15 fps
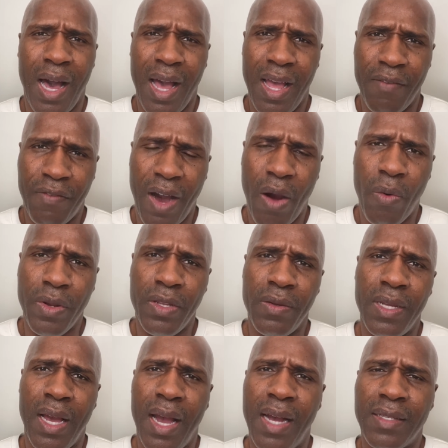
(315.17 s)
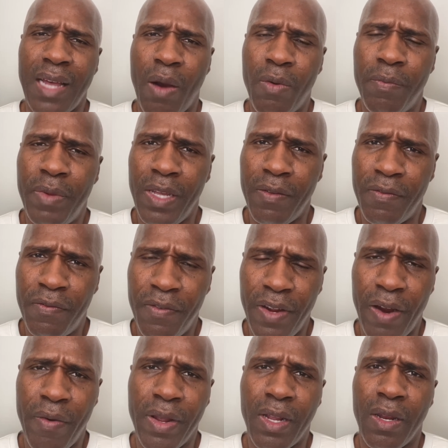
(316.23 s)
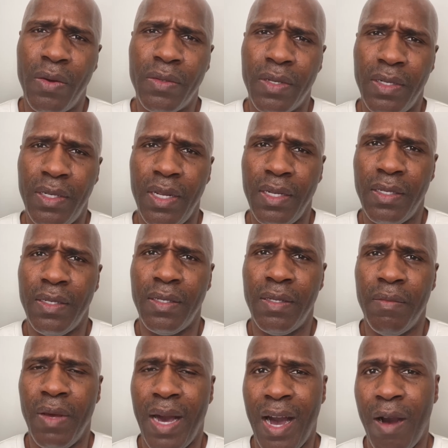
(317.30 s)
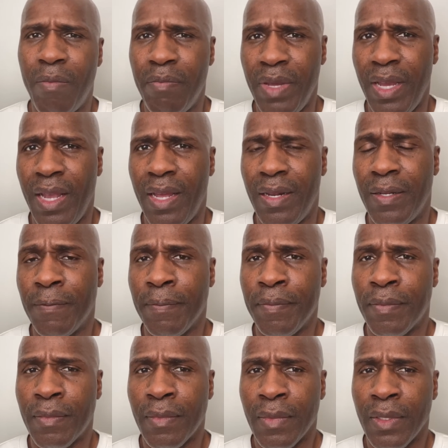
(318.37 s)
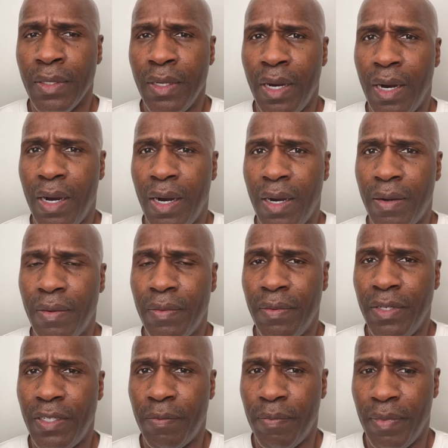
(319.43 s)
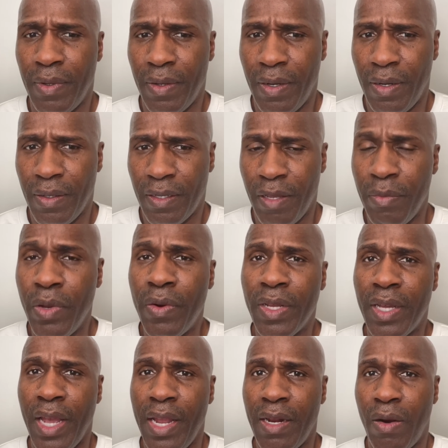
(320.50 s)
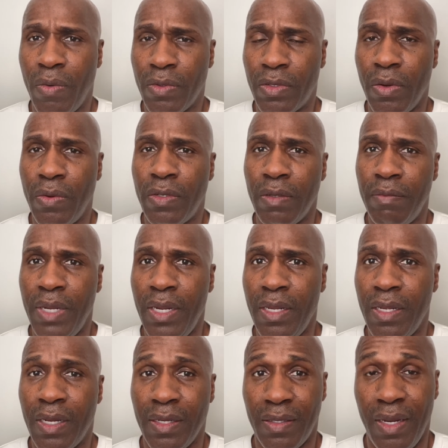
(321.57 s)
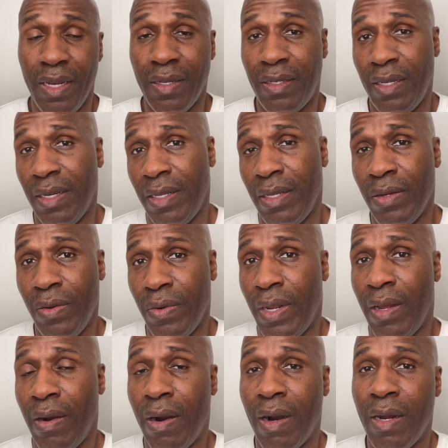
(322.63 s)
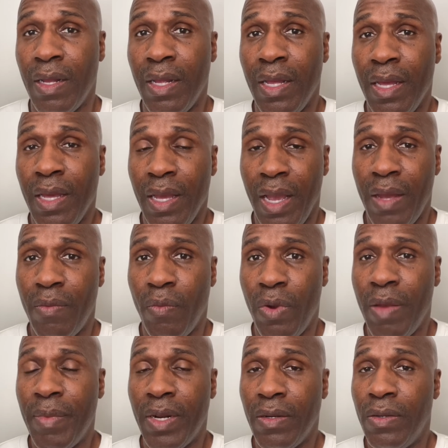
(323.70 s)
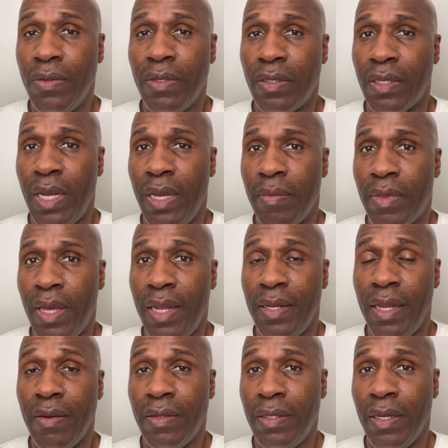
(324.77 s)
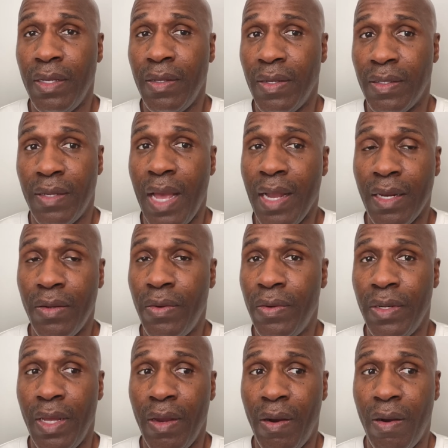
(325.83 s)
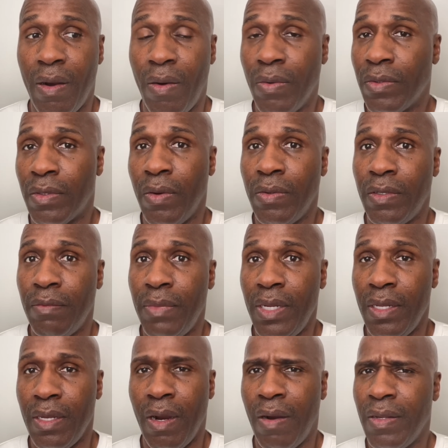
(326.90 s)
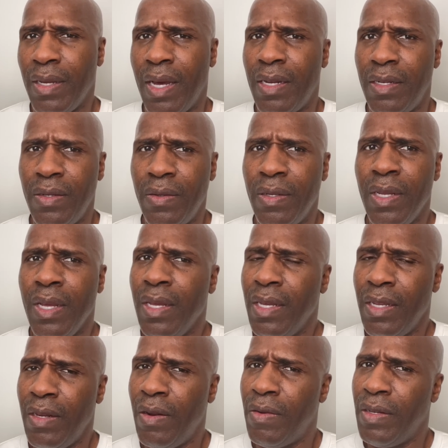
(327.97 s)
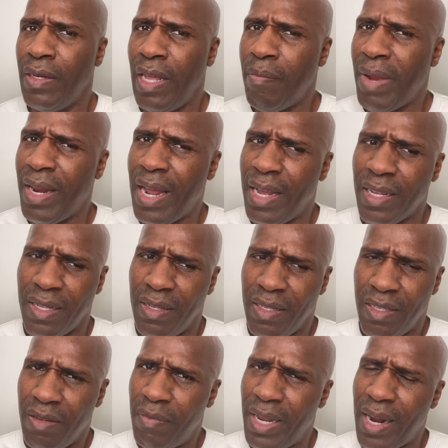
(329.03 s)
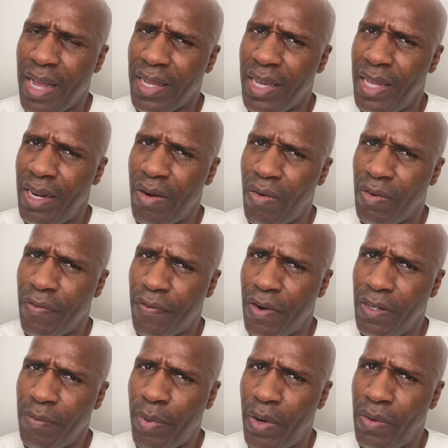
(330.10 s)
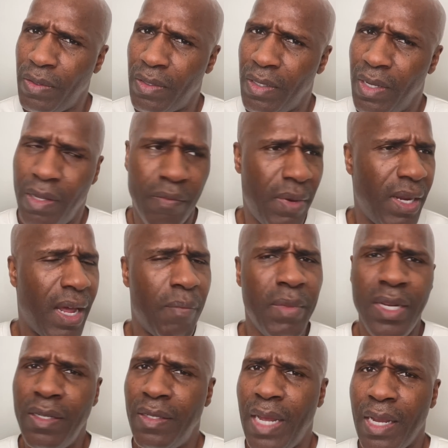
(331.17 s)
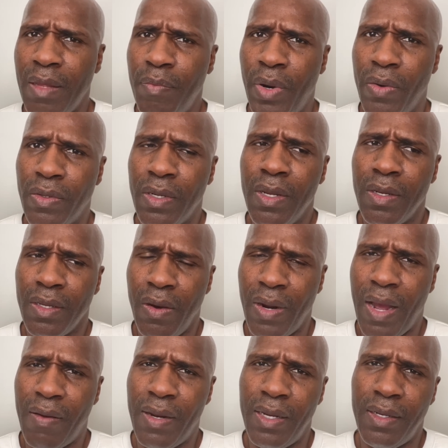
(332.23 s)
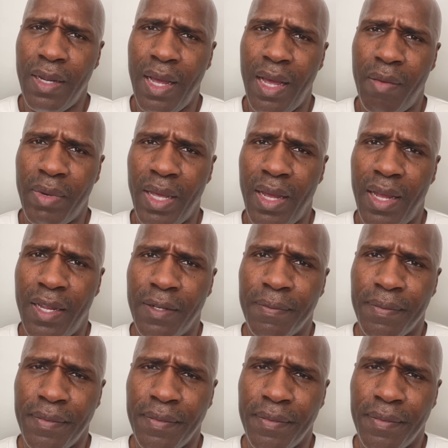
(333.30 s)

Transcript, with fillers: If I were you guys, I would pay very close attention to how men uh, uh, communicate on social media because they'll tell you who they are. And women will do the same thing. They'll tell you exactly who they are on social media. All you gotta do, you know, they may not you may not get it on the first post, may not be the second post. Go down that timeline.